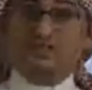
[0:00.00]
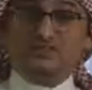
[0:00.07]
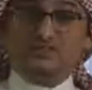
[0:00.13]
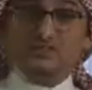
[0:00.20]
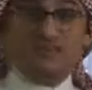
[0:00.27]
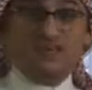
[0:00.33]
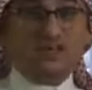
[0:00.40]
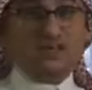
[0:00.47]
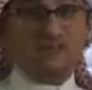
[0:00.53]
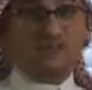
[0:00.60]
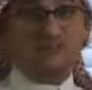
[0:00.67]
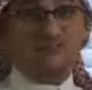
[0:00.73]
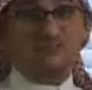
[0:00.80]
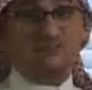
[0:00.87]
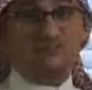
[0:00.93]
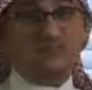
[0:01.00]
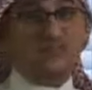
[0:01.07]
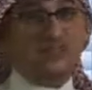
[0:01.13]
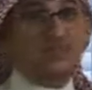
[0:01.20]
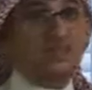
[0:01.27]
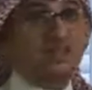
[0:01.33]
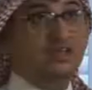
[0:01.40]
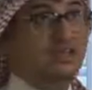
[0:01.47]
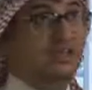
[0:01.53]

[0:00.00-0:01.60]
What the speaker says: Okay, at the end.